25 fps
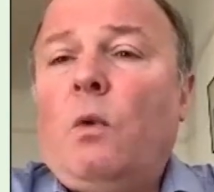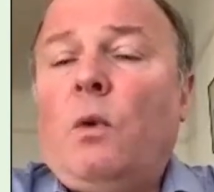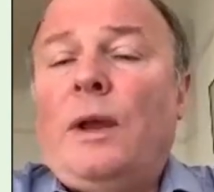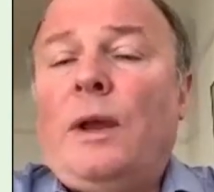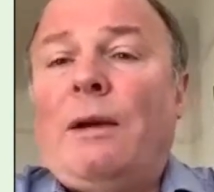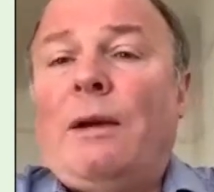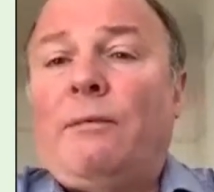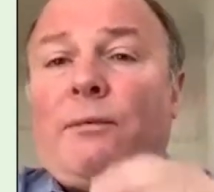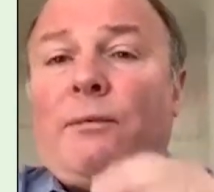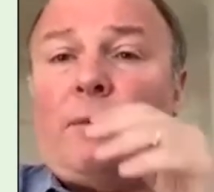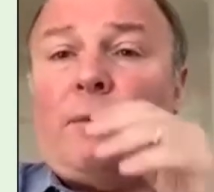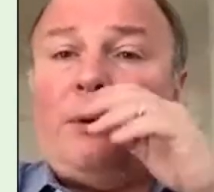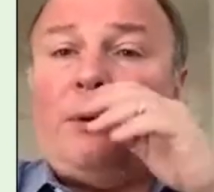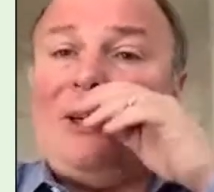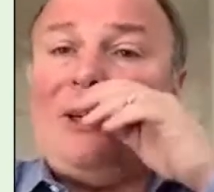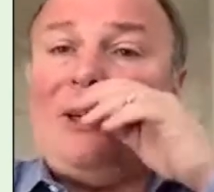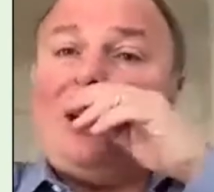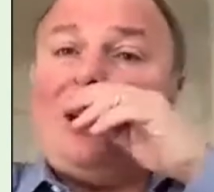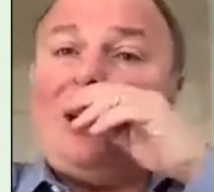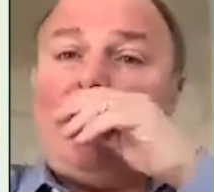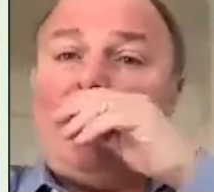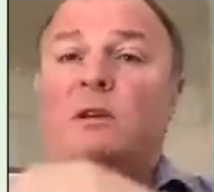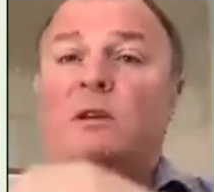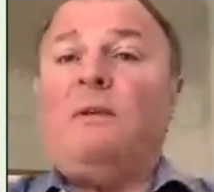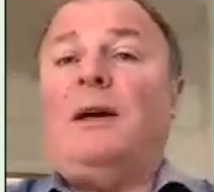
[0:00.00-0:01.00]
We have 3
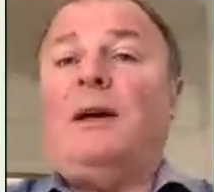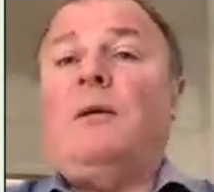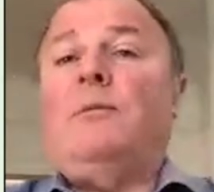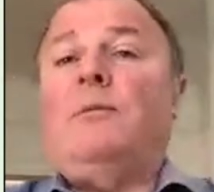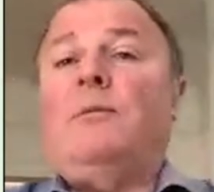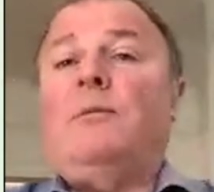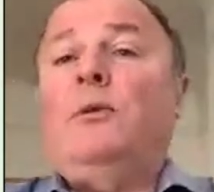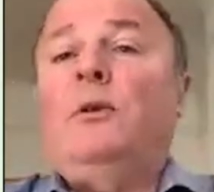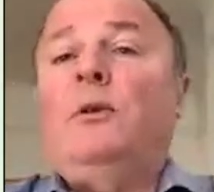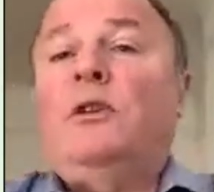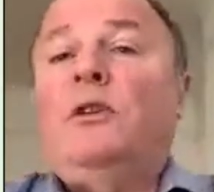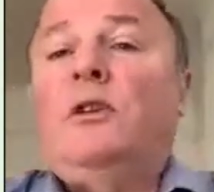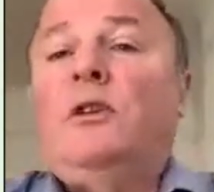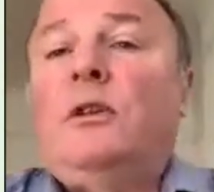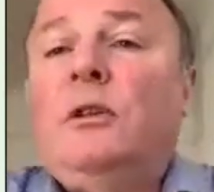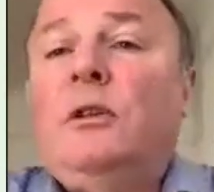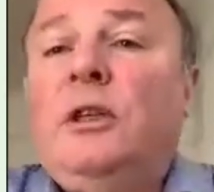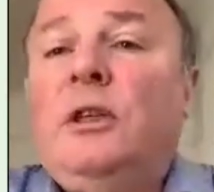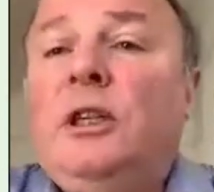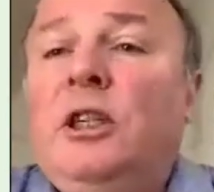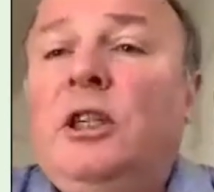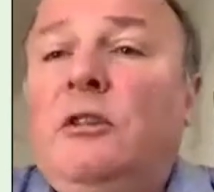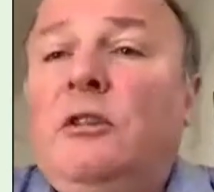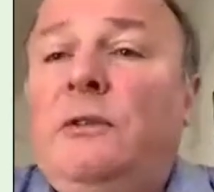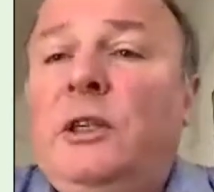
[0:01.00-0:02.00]
types of output:
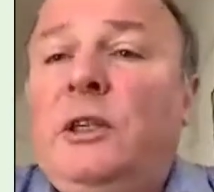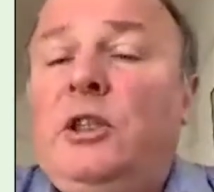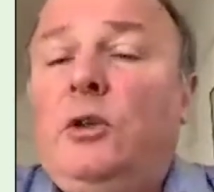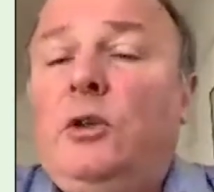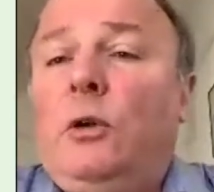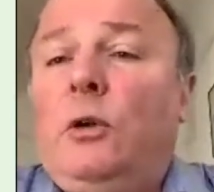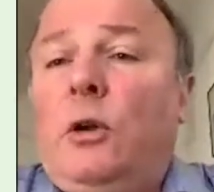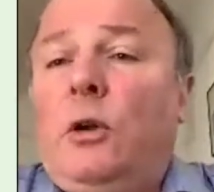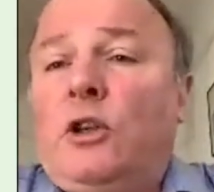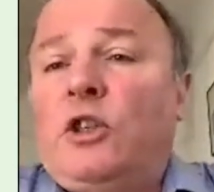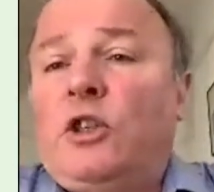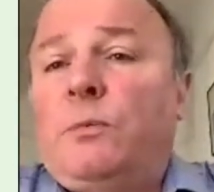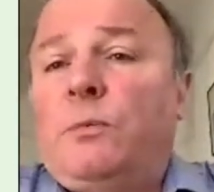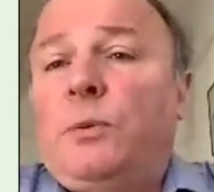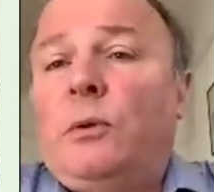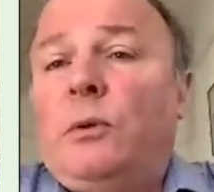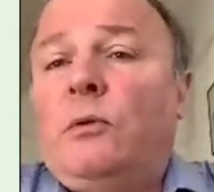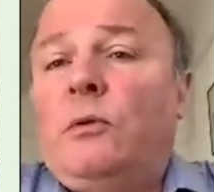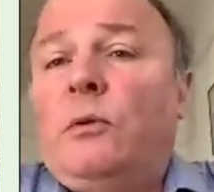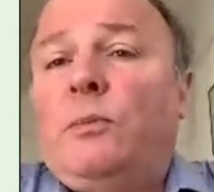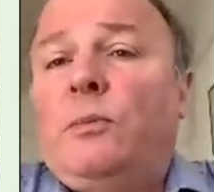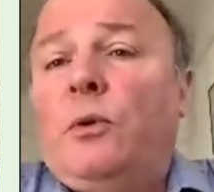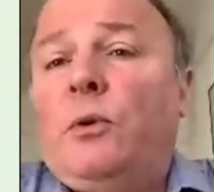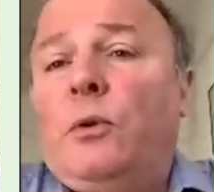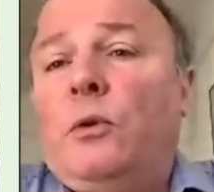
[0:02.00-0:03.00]
the individual hospital
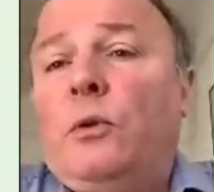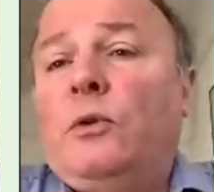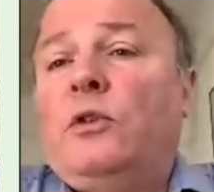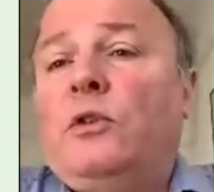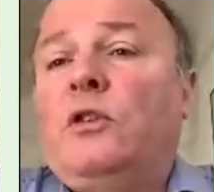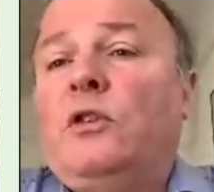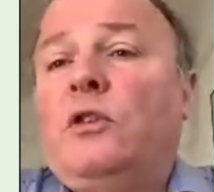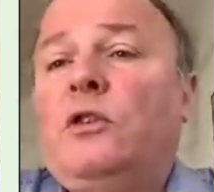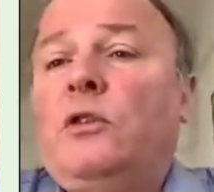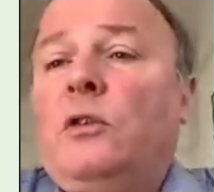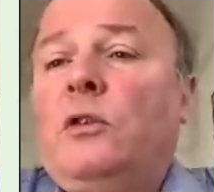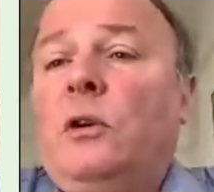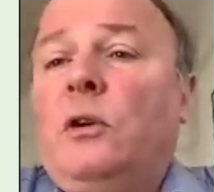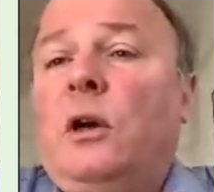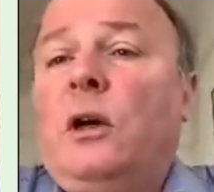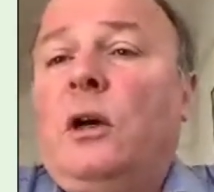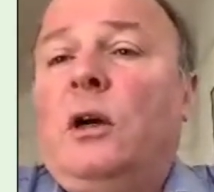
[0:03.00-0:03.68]
reports,